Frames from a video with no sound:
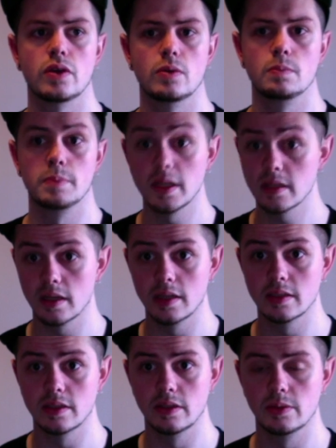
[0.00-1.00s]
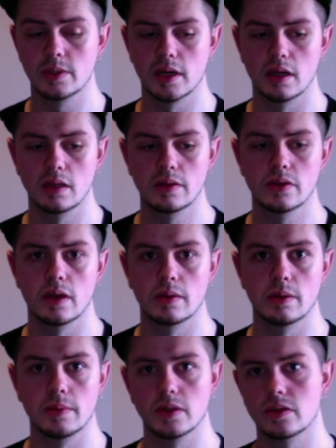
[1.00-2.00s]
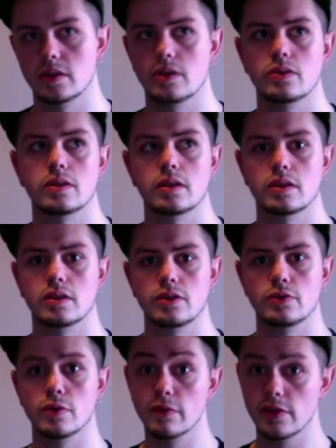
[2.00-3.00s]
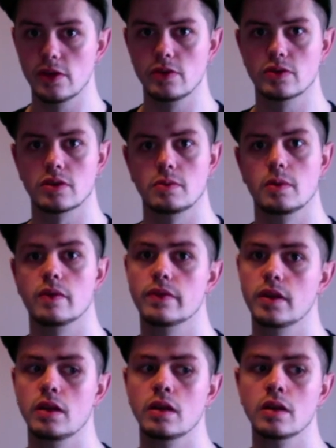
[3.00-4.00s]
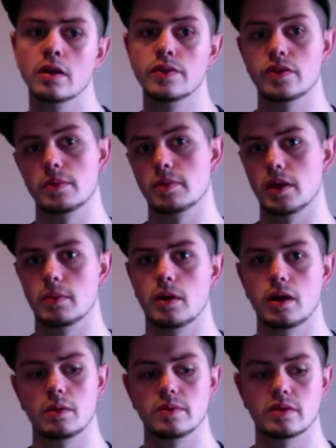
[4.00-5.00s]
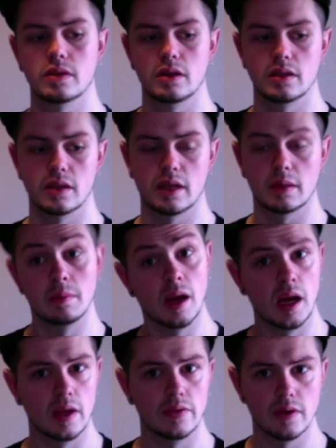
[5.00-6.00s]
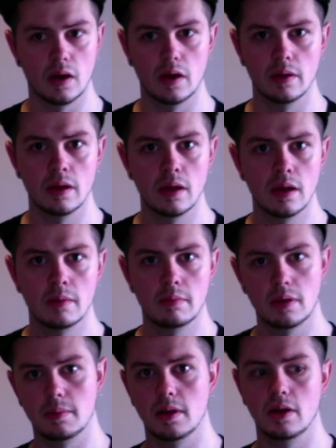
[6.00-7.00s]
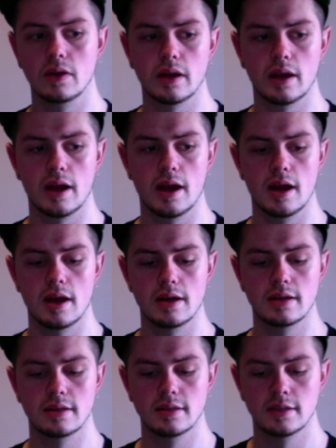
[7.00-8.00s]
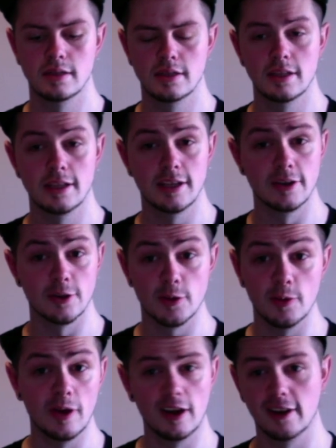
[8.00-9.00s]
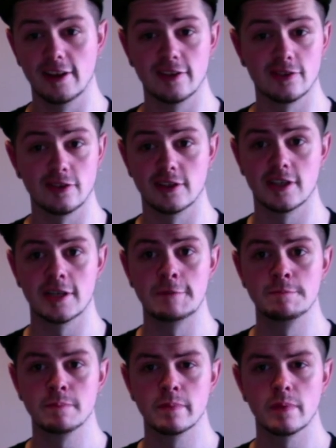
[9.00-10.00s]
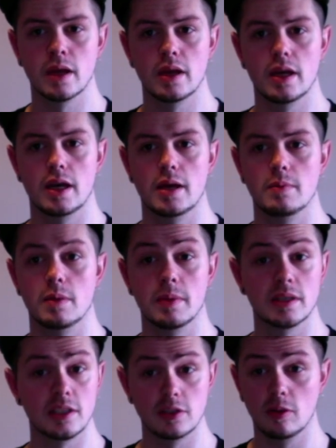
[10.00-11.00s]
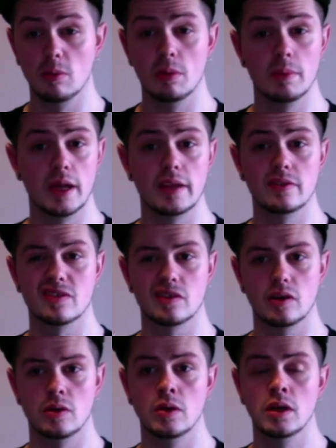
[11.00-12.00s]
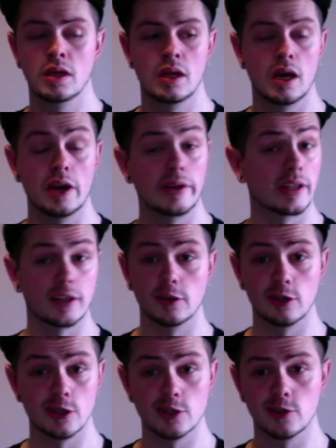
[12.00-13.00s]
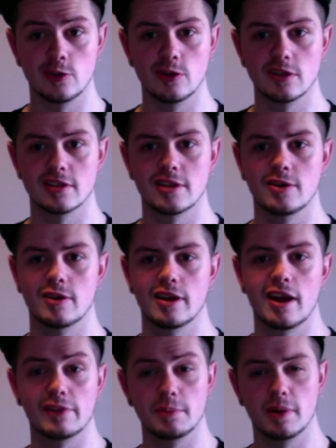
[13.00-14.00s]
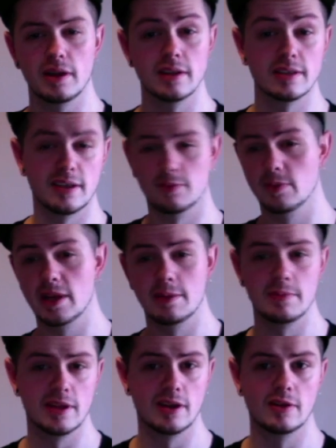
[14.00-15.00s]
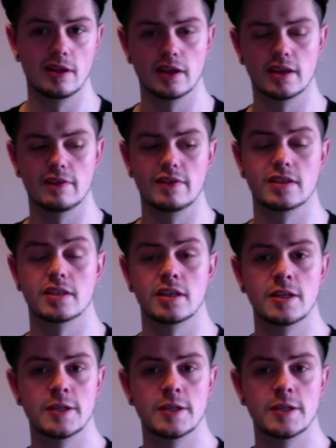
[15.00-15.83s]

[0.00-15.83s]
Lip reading: basically this is a new channel that I'm going to be introducing to review some of the Supreme items to get them hands-on, maybe a look at the quality as such. I'm actually Dublin based, so I don't get to go to the store, so I have to buy this on a whim, like if it's,